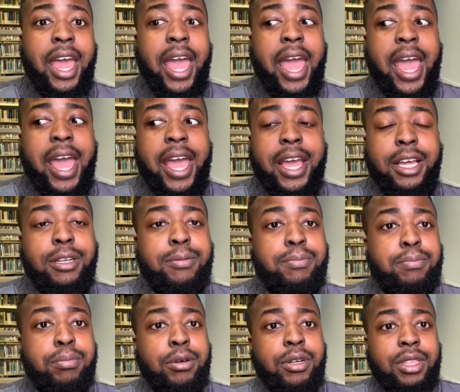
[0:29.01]
and
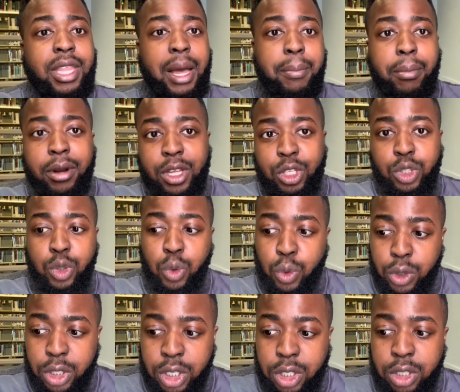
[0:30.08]
putting that money
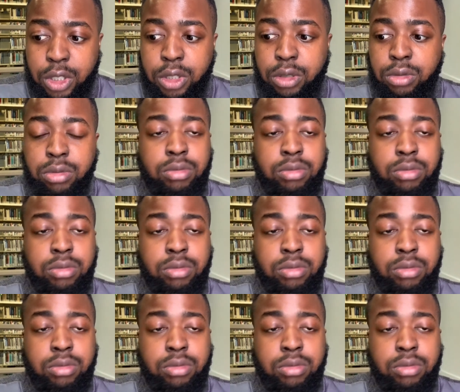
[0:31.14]
towards